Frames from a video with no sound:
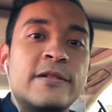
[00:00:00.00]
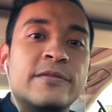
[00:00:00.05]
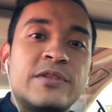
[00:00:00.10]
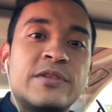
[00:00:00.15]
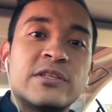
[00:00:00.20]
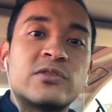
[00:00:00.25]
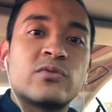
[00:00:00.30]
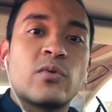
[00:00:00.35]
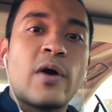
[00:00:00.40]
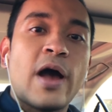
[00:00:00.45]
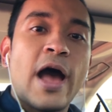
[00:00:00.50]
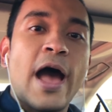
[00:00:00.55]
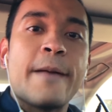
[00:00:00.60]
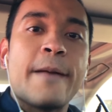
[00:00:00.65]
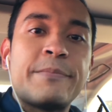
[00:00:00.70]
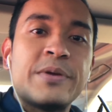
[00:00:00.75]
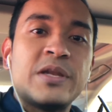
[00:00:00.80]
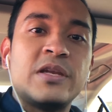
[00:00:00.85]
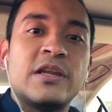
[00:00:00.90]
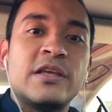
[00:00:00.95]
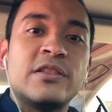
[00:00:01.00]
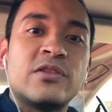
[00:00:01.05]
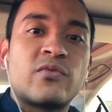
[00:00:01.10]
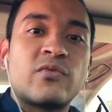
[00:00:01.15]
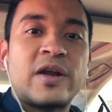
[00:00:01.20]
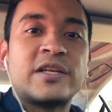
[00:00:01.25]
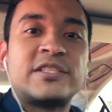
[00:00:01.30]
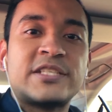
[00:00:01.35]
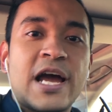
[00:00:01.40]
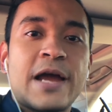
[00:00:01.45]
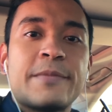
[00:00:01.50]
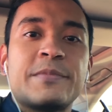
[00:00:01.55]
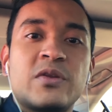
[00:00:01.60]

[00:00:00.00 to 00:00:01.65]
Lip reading: things will happen in the right time,